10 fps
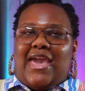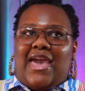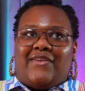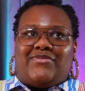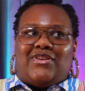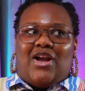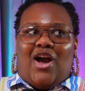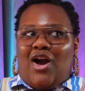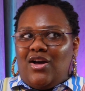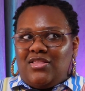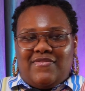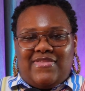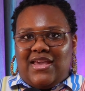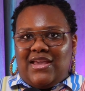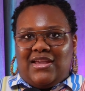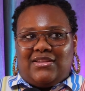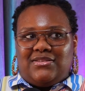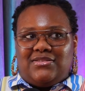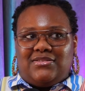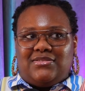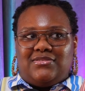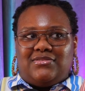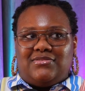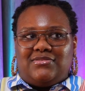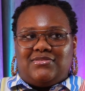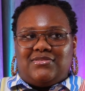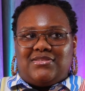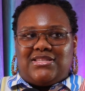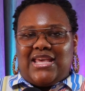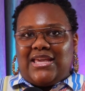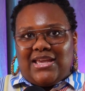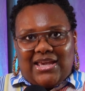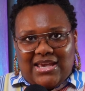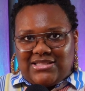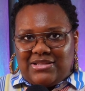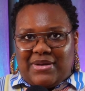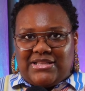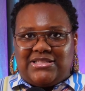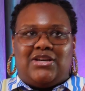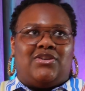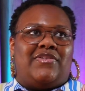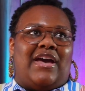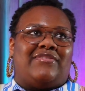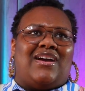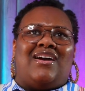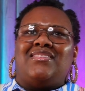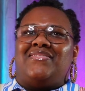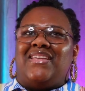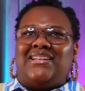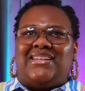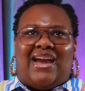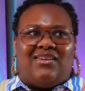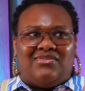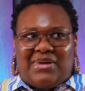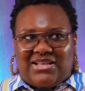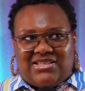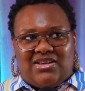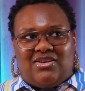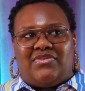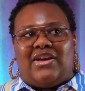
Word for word: after all of that second guessing myself after all of that doubting myself